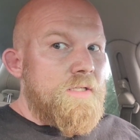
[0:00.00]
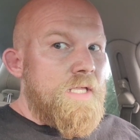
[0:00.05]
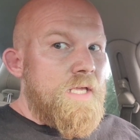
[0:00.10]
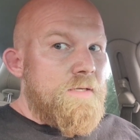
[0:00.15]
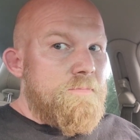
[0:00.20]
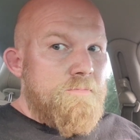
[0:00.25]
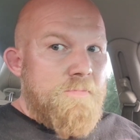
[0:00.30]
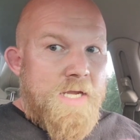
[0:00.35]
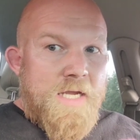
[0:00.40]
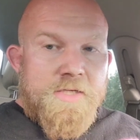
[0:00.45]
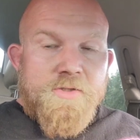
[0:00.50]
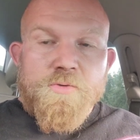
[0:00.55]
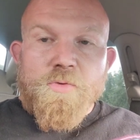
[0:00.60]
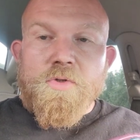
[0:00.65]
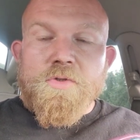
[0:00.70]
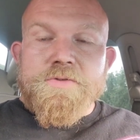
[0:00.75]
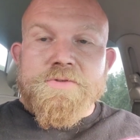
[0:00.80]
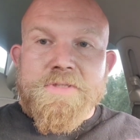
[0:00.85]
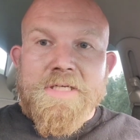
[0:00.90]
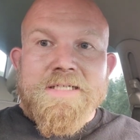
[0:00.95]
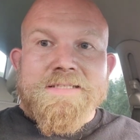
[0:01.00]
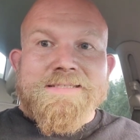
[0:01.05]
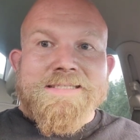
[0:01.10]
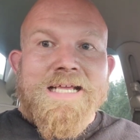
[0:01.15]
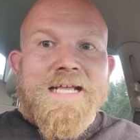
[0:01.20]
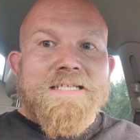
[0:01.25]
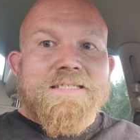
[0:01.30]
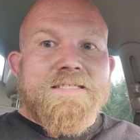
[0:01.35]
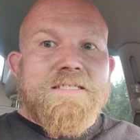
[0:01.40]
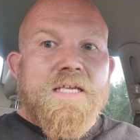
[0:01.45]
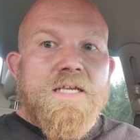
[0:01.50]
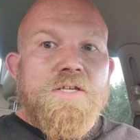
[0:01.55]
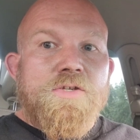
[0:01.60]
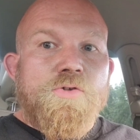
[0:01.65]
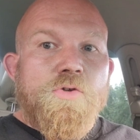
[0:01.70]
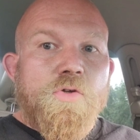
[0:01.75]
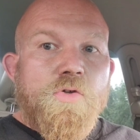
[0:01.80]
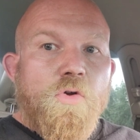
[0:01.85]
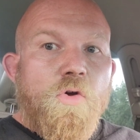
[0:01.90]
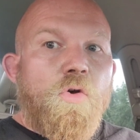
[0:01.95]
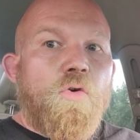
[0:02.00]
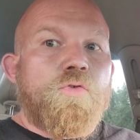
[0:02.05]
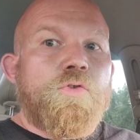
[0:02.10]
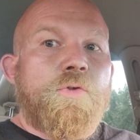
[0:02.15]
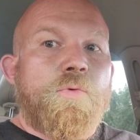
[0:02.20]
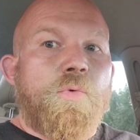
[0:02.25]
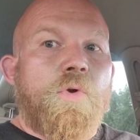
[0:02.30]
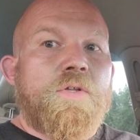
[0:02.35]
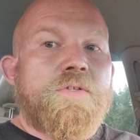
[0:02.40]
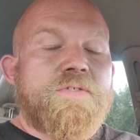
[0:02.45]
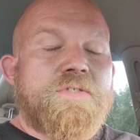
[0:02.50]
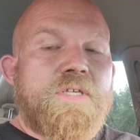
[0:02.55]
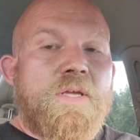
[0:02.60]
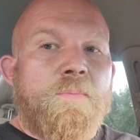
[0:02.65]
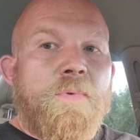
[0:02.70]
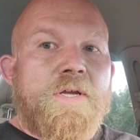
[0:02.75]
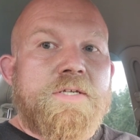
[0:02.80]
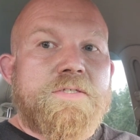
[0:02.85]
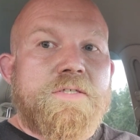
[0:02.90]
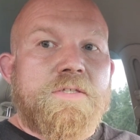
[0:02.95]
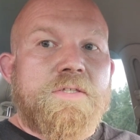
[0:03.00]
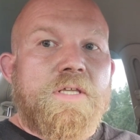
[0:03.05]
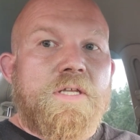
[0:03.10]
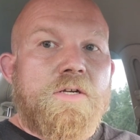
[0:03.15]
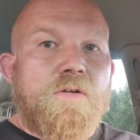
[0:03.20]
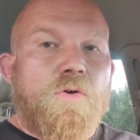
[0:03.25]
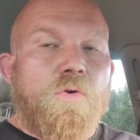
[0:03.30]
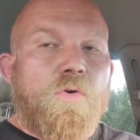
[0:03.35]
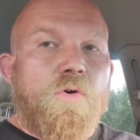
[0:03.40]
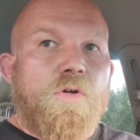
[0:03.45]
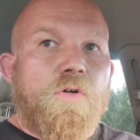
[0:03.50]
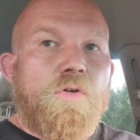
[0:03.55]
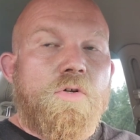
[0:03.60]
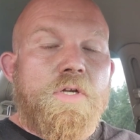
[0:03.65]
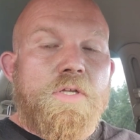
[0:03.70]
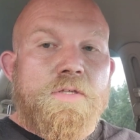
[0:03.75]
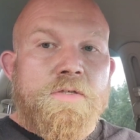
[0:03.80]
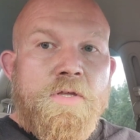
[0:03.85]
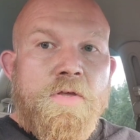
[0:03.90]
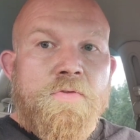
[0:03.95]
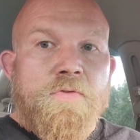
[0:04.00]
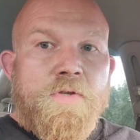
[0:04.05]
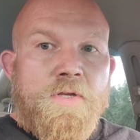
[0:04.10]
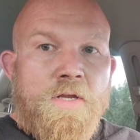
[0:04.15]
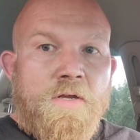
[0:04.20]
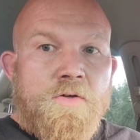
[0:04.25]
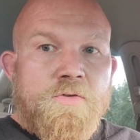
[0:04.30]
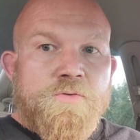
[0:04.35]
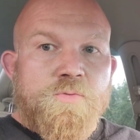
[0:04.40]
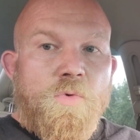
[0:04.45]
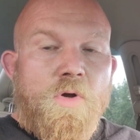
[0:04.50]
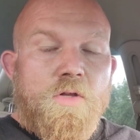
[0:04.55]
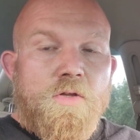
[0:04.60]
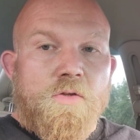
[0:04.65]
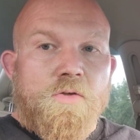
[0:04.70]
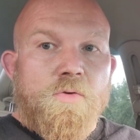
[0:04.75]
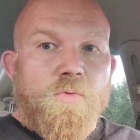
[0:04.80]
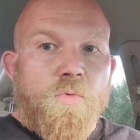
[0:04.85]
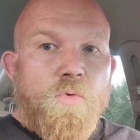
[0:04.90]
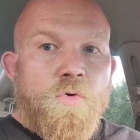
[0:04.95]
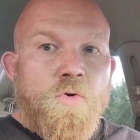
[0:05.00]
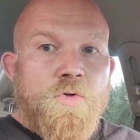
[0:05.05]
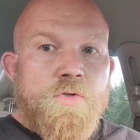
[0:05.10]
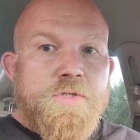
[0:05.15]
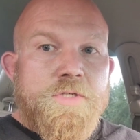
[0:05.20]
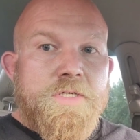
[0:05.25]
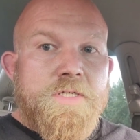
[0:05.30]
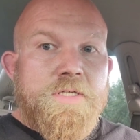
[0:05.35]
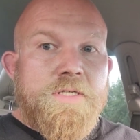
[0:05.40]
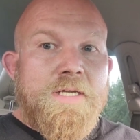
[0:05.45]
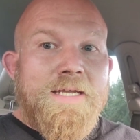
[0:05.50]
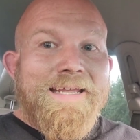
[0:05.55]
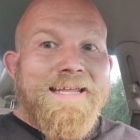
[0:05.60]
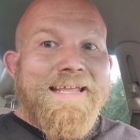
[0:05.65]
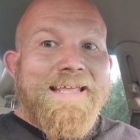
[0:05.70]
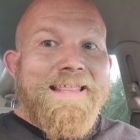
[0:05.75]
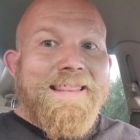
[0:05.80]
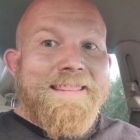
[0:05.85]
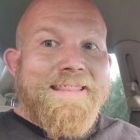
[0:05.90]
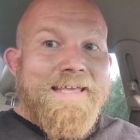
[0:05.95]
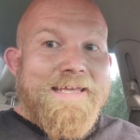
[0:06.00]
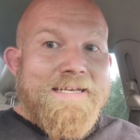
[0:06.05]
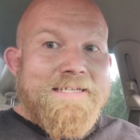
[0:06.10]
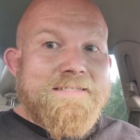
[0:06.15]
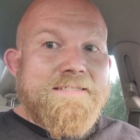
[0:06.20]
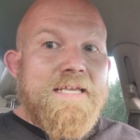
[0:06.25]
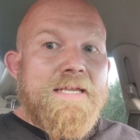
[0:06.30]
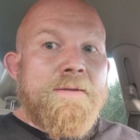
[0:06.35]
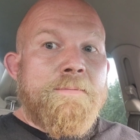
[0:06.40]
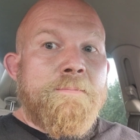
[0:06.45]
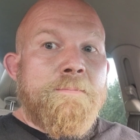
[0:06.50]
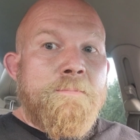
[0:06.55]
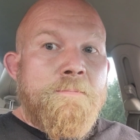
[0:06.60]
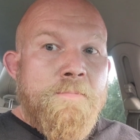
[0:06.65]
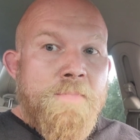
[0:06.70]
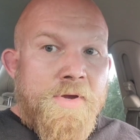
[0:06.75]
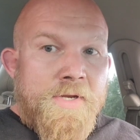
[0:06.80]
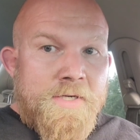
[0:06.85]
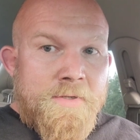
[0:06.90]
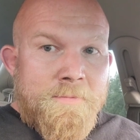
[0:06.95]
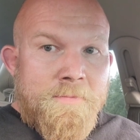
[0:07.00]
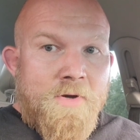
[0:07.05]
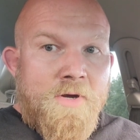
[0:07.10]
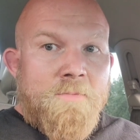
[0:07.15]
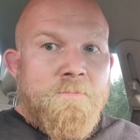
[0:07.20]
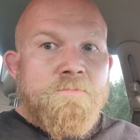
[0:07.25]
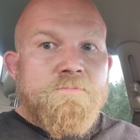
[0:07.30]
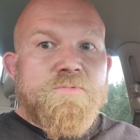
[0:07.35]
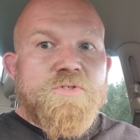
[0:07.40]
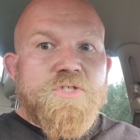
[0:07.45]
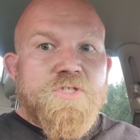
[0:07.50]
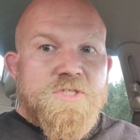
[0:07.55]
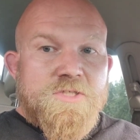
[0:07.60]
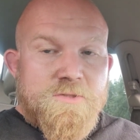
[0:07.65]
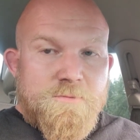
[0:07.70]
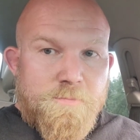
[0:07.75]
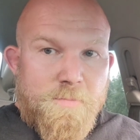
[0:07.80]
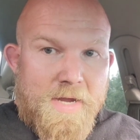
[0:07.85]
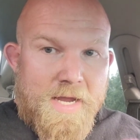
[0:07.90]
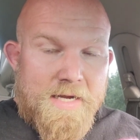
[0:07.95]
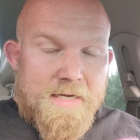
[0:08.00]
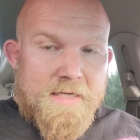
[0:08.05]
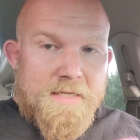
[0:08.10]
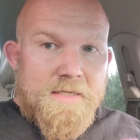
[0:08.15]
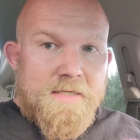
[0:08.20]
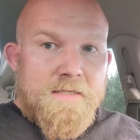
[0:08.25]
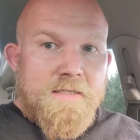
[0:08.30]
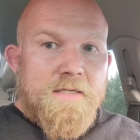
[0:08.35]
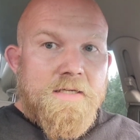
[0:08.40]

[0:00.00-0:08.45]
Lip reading: That manual does not say you can only run semi-synthetic oil and nothing else while under warranty. That is a minimum spec